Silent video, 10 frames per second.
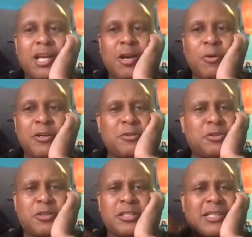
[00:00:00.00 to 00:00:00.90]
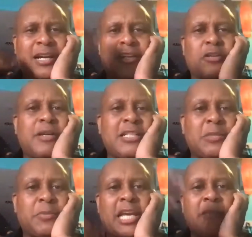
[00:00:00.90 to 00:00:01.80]
where there's these kind of
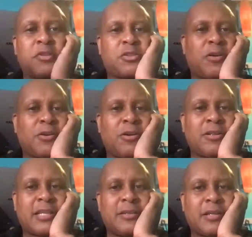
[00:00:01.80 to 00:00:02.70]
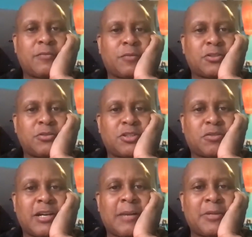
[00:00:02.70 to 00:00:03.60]
crazy behaviors going on that Russell
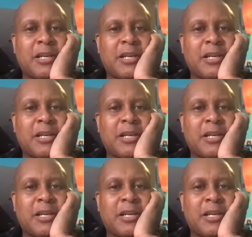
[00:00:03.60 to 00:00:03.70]
described.